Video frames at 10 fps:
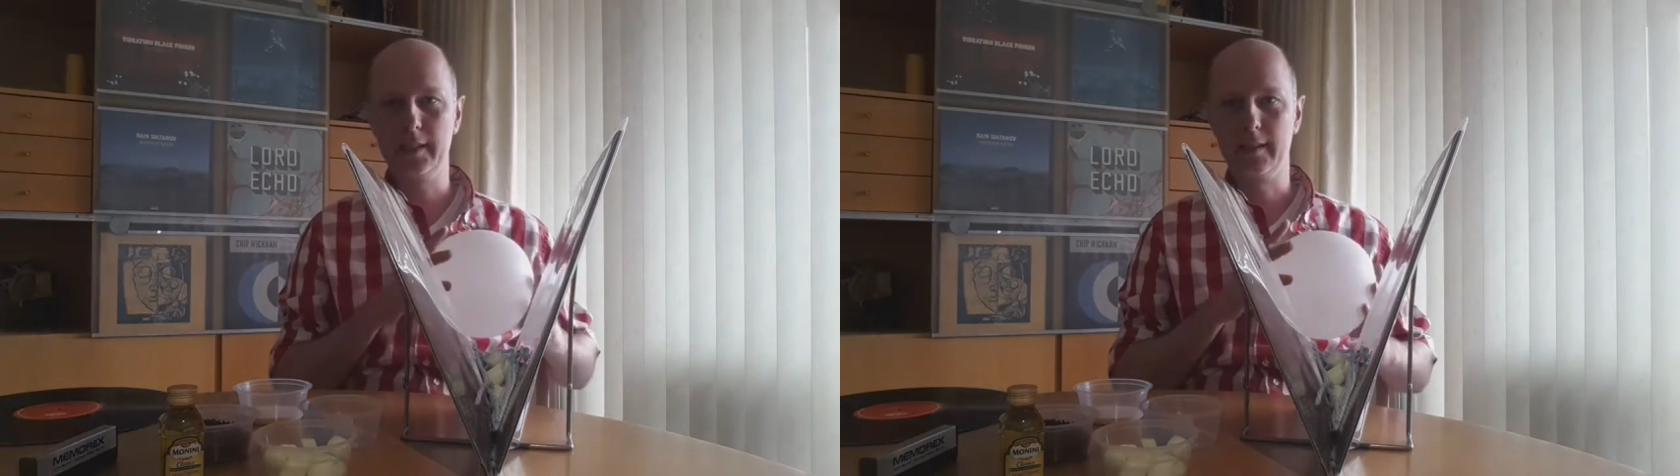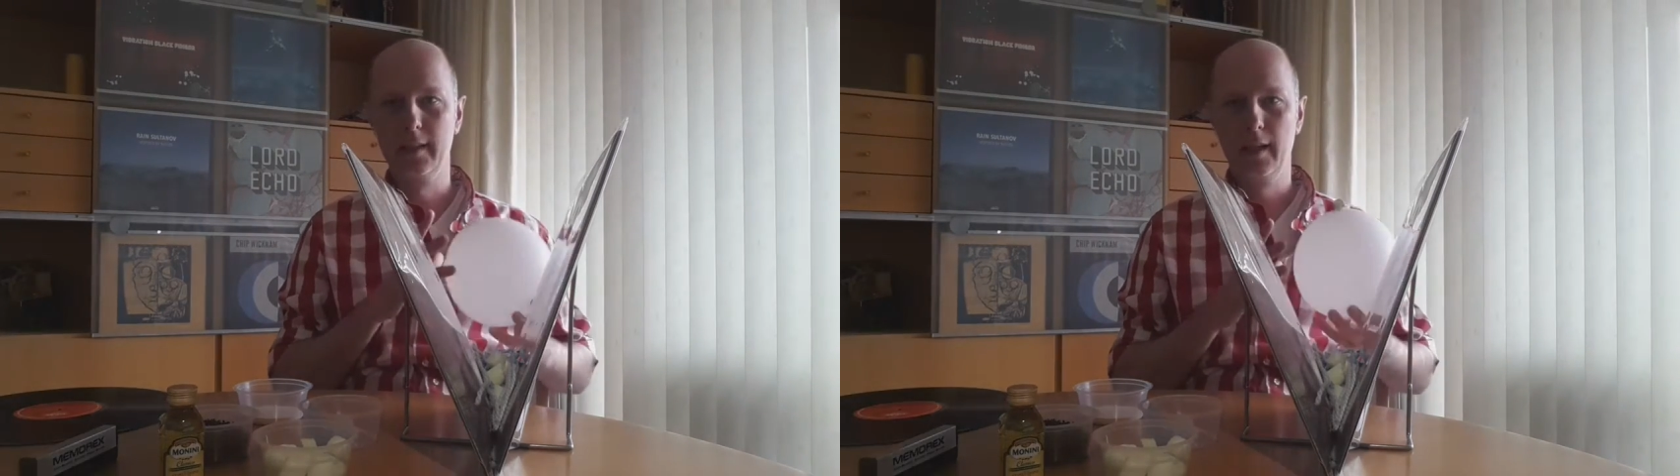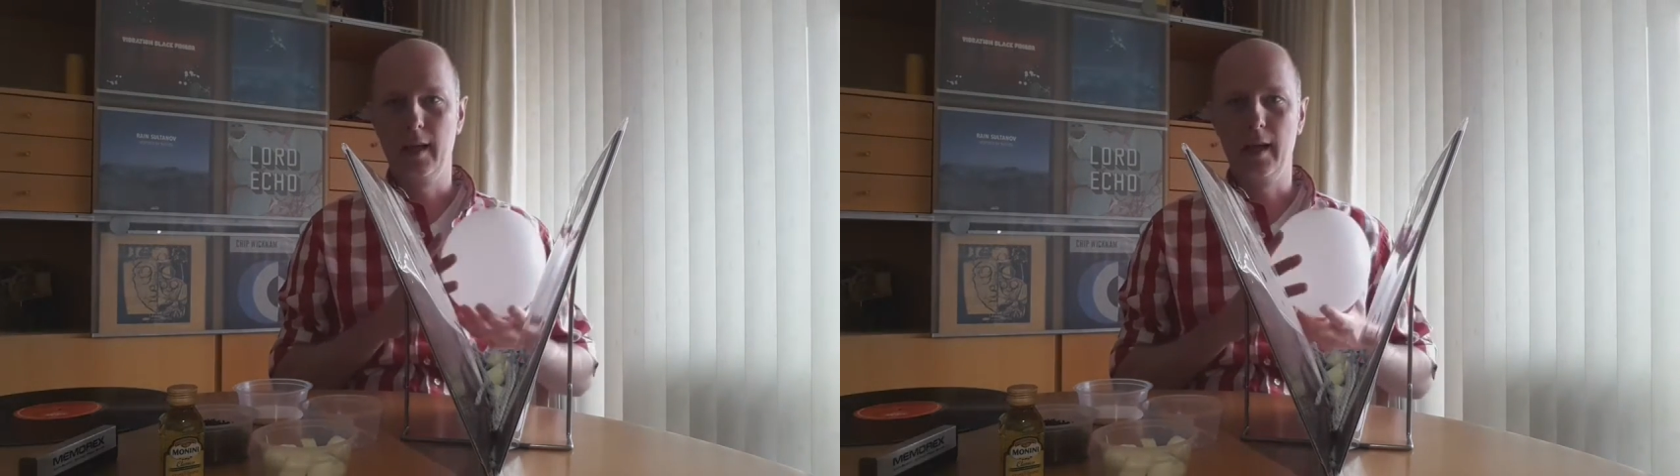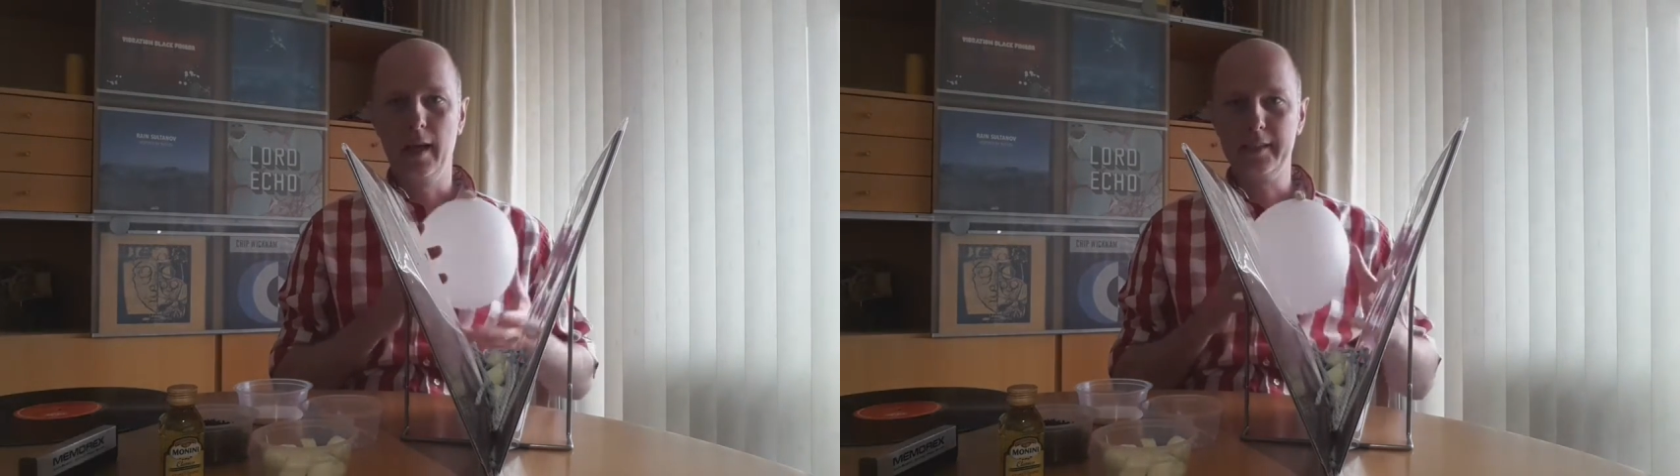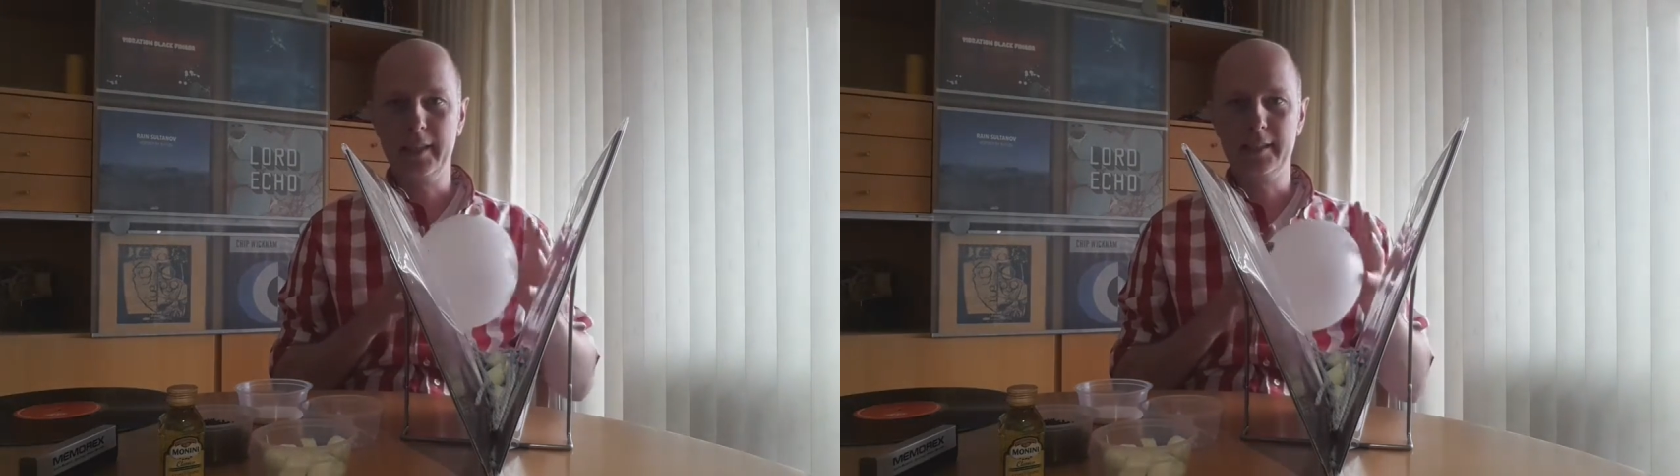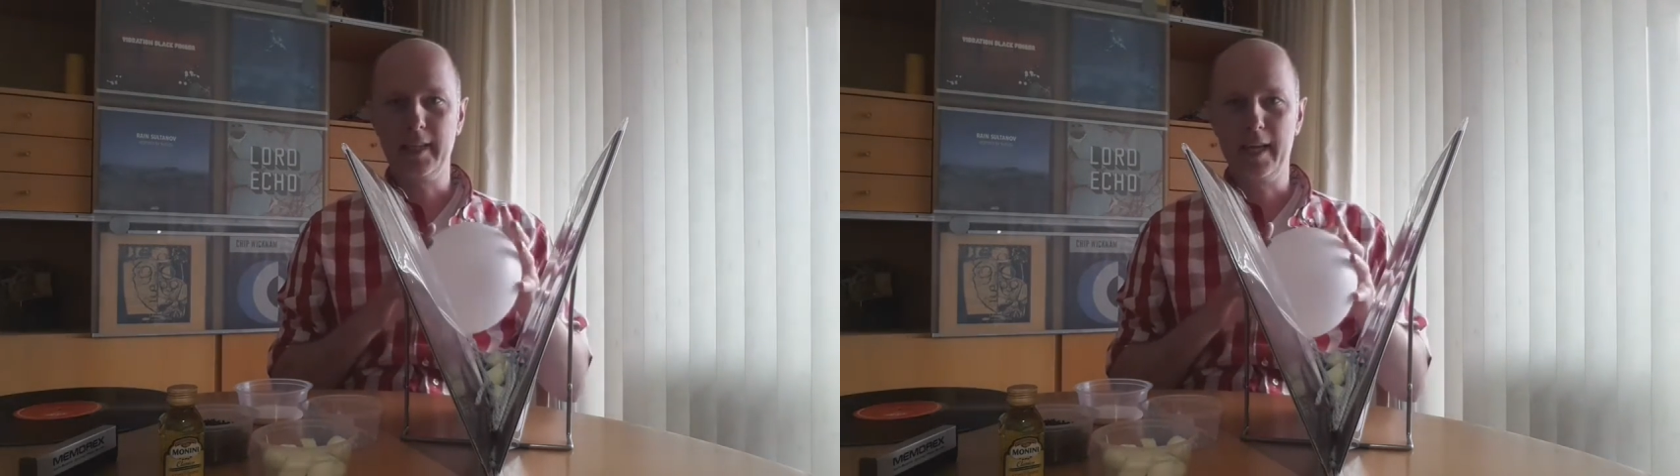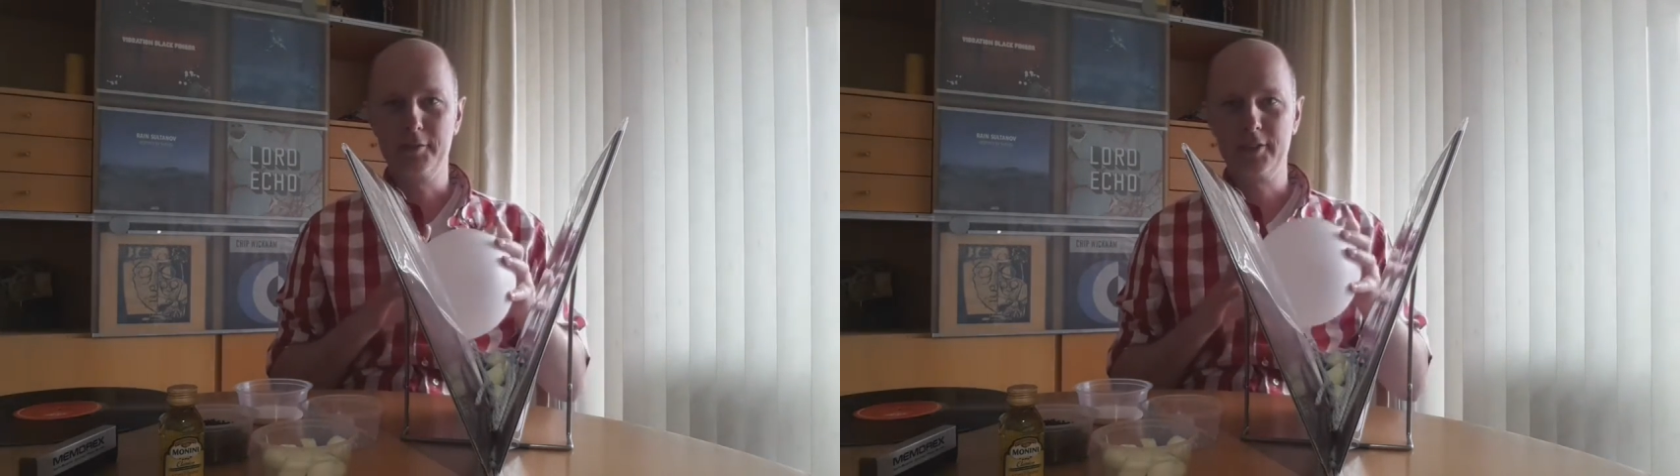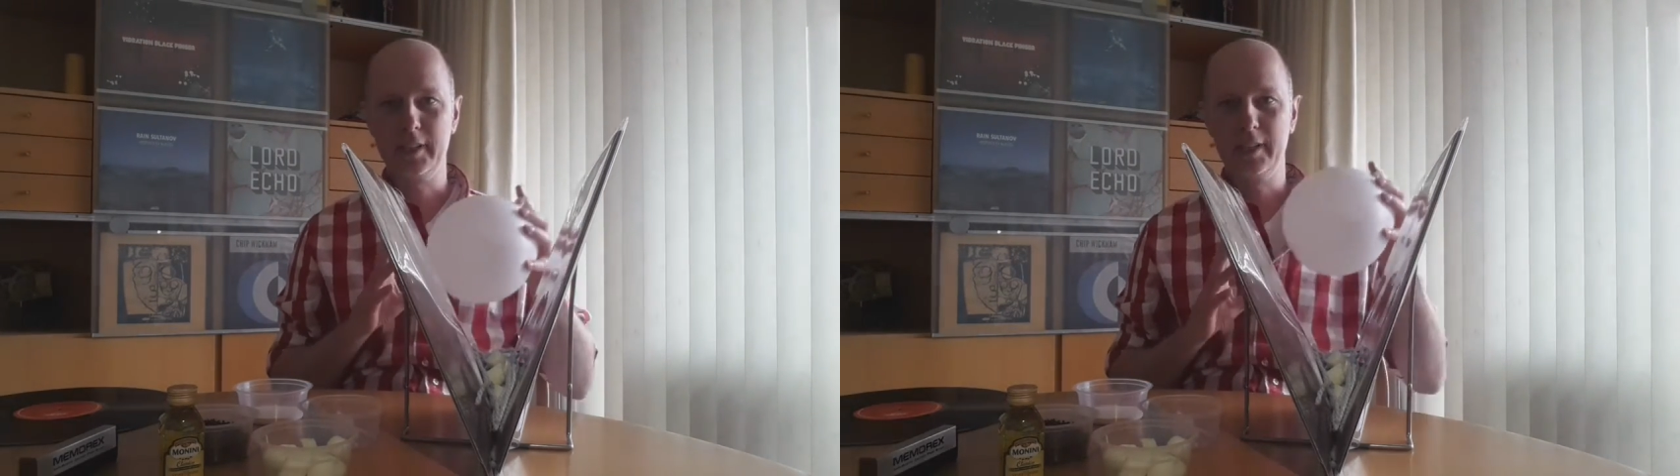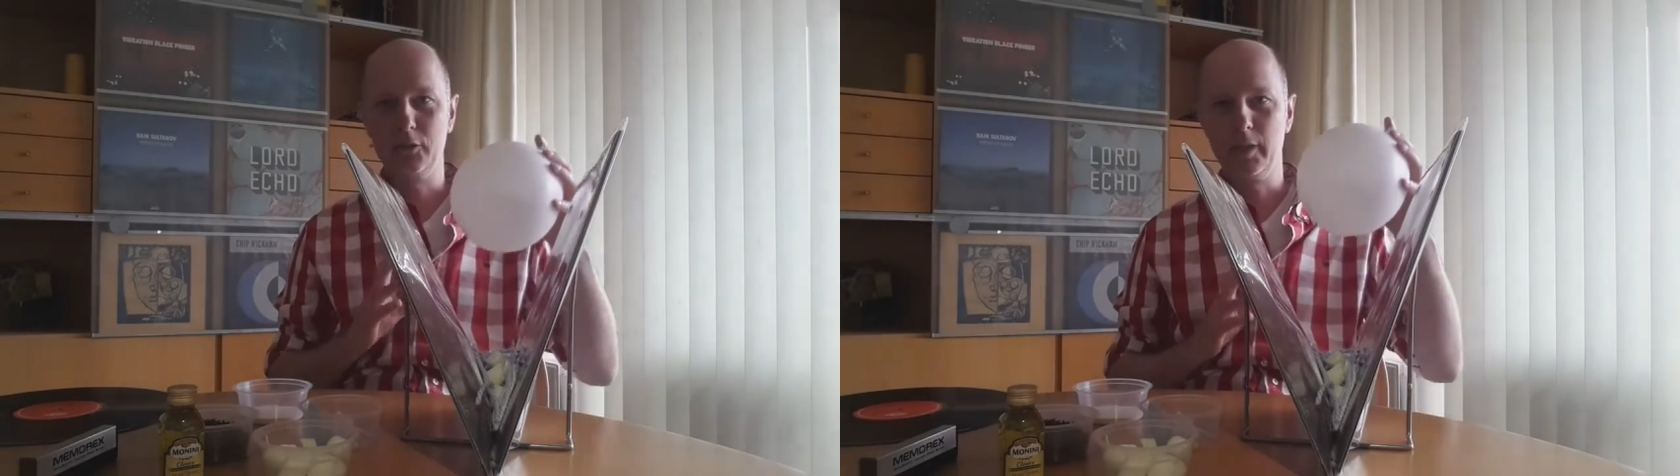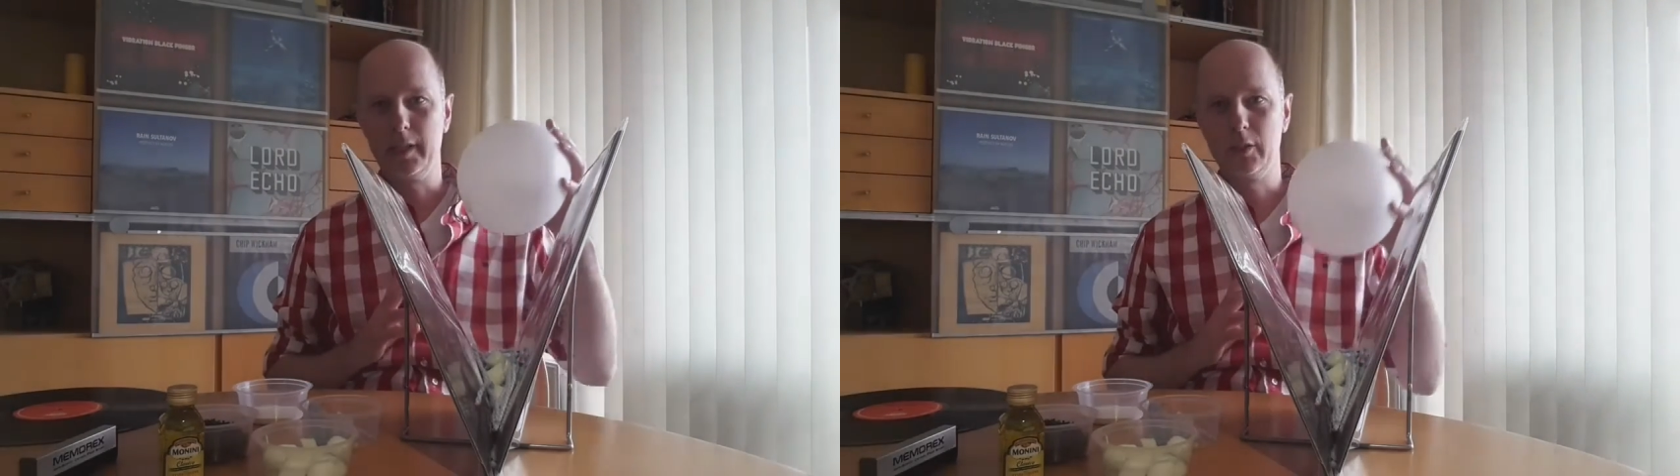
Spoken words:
it, at least I have seen it when